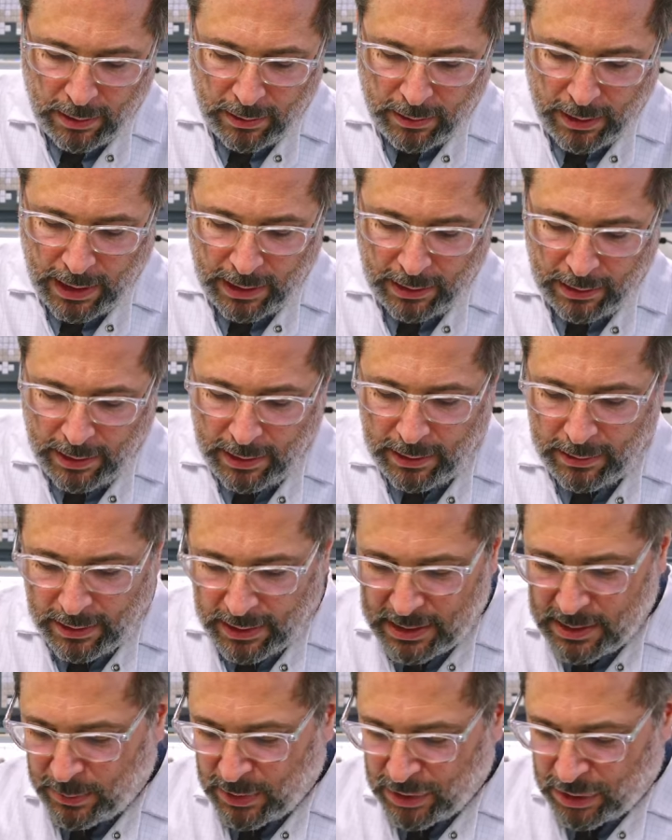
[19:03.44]
Then in
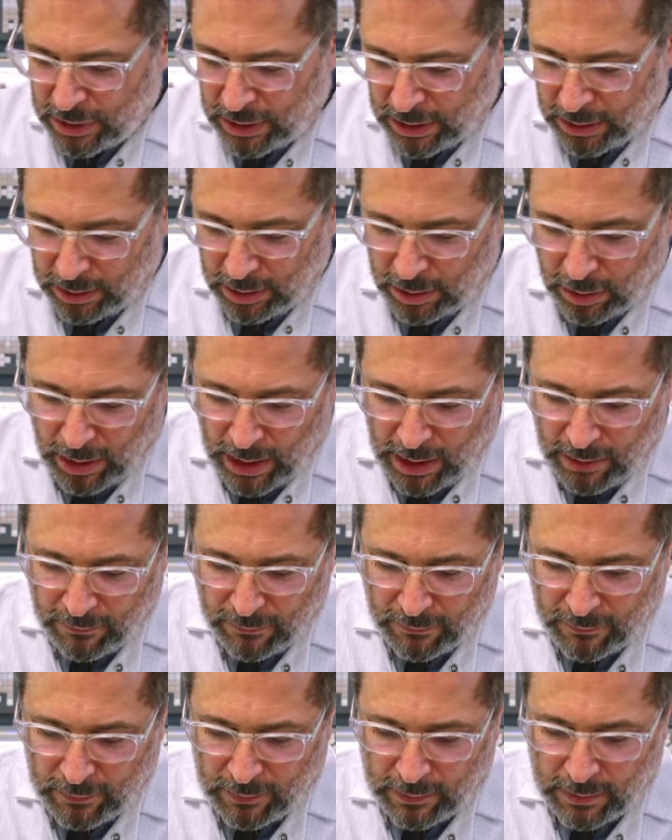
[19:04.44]
this machine you have
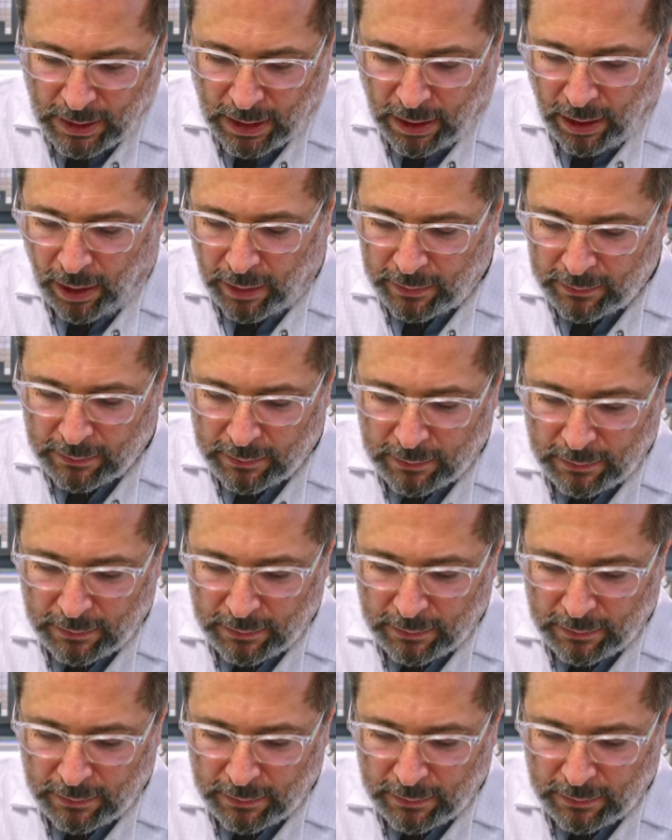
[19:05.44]
the cut